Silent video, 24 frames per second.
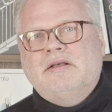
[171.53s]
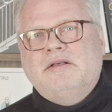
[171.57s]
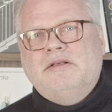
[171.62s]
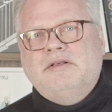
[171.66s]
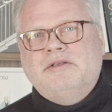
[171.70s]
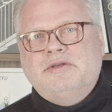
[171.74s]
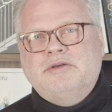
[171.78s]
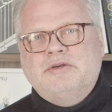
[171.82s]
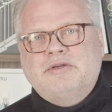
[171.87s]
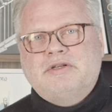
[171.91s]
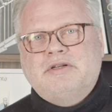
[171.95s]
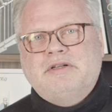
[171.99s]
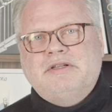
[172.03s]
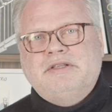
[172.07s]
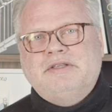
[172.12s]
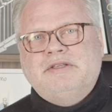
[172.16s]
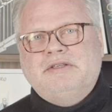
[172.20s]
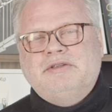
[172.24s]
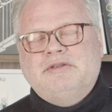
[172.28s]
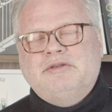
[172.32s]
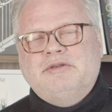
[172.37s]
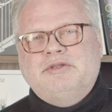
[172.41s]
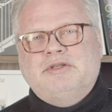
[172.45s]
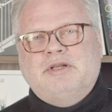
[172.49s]
Usually
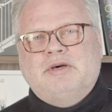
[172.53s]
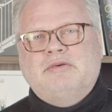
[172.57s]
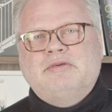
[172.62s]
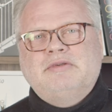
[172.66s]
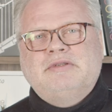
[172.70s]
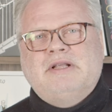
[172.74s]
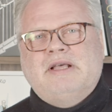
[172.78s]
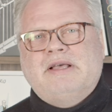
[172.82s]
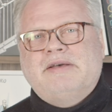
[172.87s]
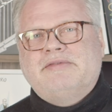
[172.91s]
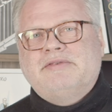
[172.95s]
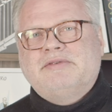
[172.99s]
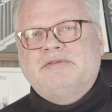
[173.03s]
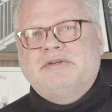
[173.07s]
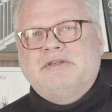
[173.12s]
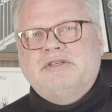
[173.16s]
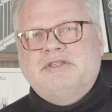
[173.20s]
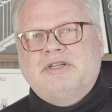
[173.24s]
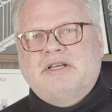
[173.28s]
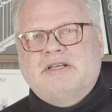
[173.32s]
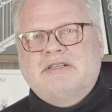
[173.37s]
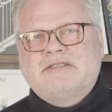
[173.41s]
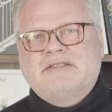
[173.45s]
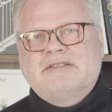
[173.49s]
you don't have to
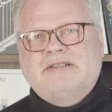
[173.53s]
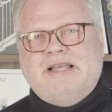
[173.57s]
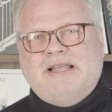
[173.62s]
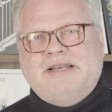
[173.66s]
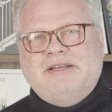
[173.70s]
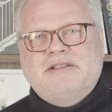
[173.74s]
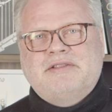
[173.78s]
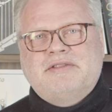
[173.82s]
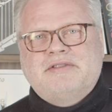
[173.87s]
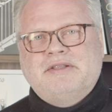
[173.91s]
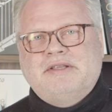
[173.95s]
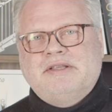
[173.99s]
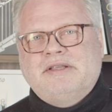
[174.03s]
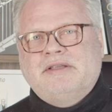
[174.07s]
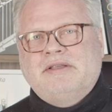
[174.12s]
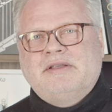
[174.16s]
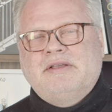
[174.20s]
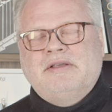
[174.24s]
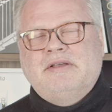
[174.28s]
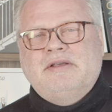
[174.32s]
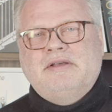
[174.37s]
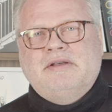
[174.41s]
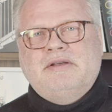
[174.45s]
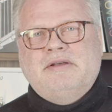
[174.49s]
adjust anything
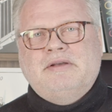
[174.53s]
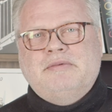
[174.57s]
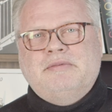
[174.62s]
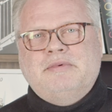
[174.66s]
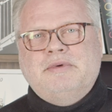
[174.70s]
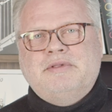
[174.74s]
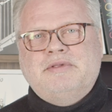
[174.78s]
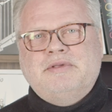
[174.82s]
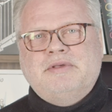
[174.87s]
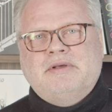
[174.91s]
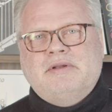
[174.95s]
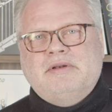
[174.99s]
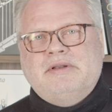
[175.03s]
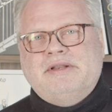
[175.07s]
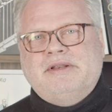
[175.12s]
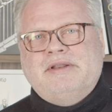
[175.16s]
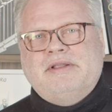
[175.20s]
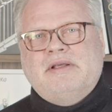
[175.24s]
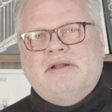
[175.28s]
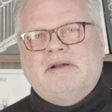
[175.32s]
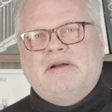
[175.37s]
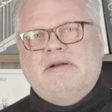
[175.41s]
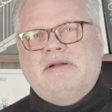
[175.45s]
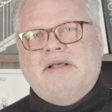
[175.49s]
with your
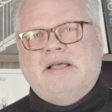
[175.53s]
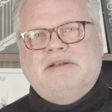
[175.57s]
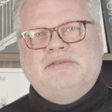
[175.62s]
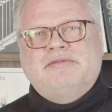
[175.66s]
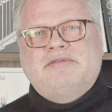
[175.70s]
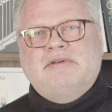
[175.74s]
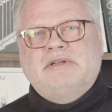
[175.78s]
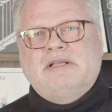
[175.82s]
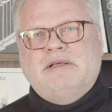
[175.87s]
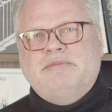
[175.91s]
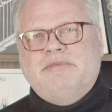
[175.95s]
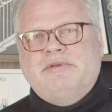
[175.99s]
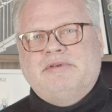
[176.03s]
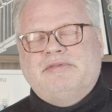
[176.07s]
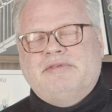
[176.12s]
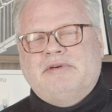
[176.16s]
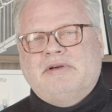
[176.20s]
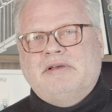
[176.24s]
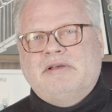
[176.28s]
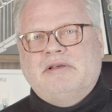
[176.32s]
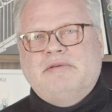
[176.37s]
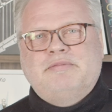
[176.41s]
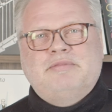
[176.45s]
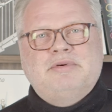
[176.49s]
linear headphone
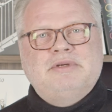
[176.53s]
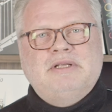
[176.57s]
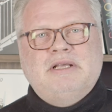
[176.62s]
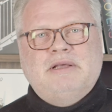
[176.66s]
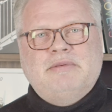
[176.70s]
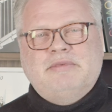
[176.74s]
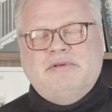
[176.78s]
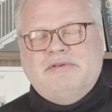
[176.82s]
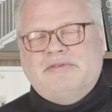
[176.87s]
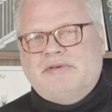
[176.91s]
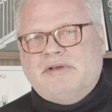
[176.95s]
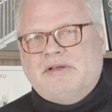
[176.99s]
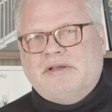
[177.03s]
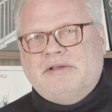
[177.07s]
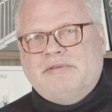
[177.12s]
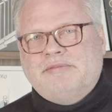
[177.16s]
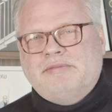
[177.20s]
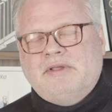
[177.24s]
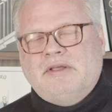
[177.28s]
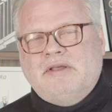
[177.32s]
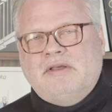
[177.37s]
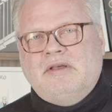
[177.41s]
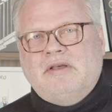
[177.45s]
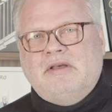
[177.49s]
amplifier preamplifier.
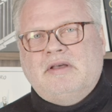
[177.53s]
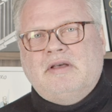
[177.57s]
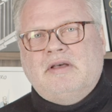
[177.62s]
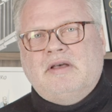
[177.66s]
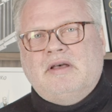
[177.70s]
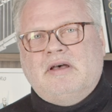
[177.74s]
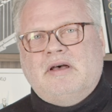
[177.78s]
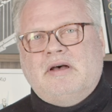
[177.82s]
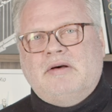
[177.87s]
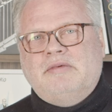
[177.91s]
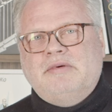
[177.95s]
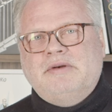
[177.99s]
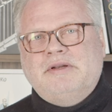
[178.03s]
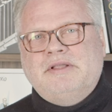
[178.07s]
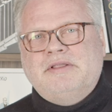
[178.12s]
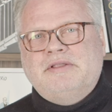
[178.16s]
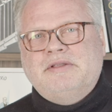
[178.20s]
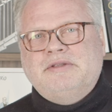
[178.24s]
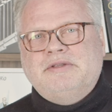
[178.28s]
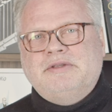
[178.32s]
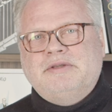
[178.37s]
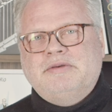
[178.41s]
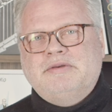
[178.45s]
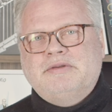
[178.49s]
Only
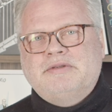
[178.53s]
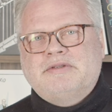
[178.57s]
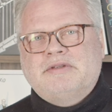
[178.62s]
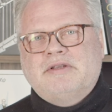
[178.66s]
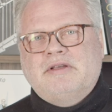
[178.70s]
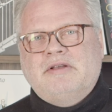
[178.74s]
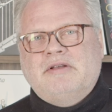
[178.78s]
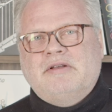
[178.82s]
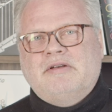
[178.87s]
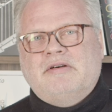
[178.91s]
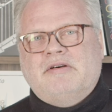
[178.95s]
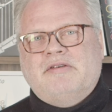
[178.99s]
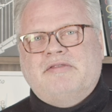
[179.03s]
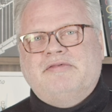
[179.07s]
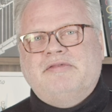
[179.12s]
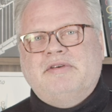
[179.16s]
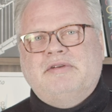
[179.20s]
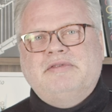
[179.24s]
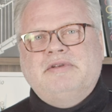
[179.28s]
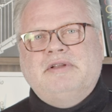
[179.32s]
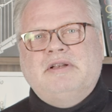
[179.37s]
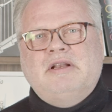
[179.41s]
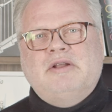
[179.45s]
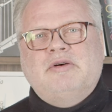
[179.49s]
the use of
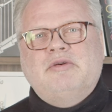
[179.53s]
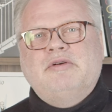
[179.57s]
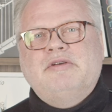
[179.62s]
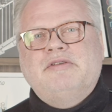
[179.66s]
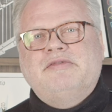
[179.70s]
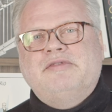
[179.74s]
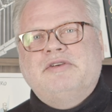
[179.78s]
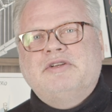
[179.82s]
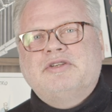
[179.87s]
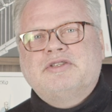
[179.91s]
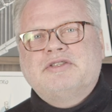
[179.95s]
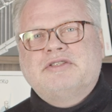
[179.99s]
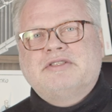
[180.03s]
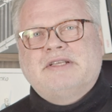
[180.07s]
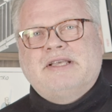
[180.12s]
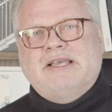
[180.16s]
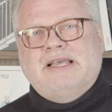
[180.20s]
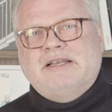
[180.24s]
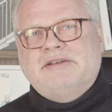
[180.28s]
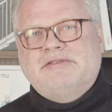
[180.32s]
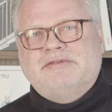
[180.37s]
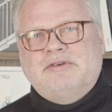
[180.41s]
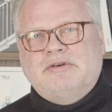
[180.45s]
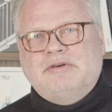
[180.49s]
very low efficiency
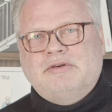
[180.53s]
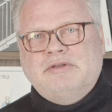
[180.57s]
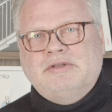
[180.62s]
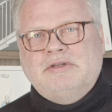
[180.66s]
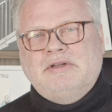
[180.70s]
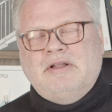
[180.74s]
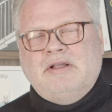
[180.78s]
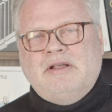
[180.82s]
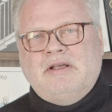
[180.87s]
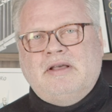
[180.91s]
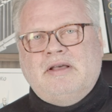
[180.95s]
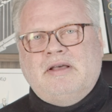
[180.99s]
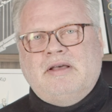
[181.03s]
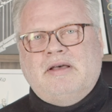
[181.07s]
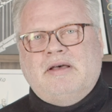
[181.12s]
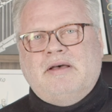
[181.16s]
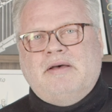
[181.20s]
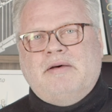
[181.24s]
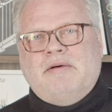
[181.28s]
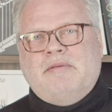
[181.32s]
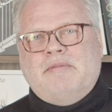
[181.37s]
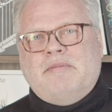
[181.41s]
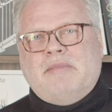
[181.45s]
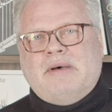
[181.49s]
headphone
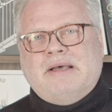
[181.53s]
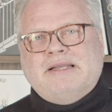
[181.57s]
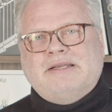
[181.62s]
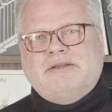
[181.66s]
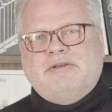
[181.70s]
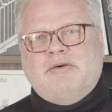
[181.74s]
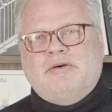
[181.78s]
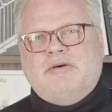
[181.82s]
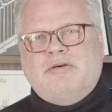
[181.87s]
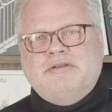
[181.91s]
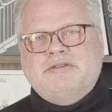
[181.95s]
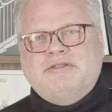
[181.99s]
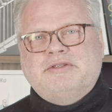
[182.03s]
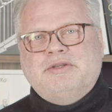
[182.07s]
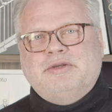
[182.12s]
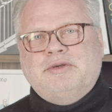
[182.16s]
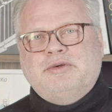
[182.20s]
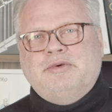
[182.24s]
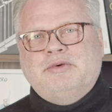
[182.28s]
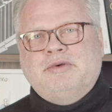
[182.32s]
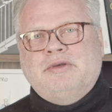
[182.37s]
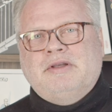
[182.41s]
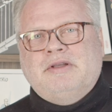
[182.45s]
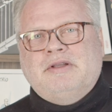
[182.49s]
might cause
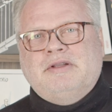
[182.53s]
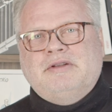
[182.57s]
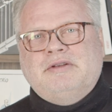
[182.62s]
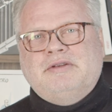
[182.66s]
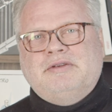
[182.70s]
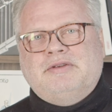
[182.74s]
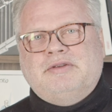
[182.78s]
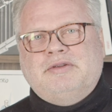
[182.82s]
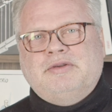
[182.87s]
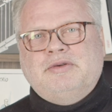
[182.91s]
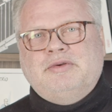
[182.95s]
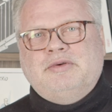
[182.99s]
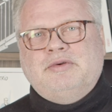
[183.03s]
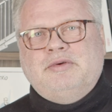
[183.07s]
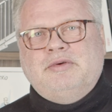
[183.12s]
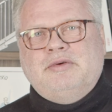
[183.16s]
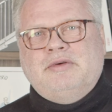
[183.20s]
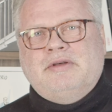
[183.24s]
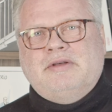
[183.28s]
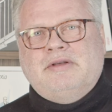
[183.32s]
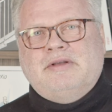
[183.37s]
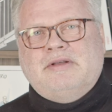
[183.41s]
you to